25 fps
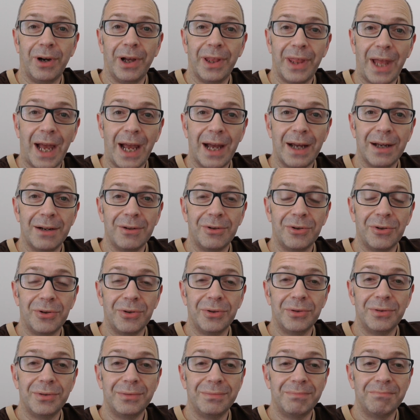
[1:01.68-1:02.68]
like that
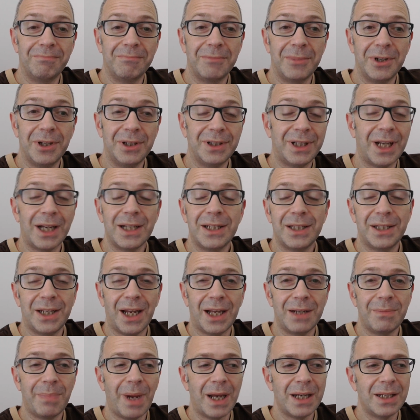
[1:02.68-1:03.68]
on a
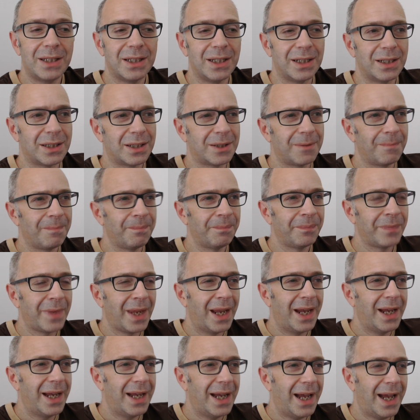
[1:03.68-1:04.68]
day-to-day basis.
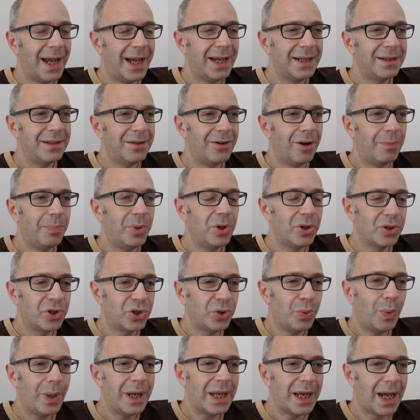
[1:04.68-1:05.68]
And I put a
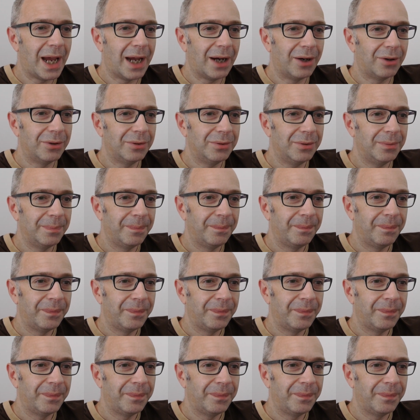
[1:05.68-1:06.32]
tweet out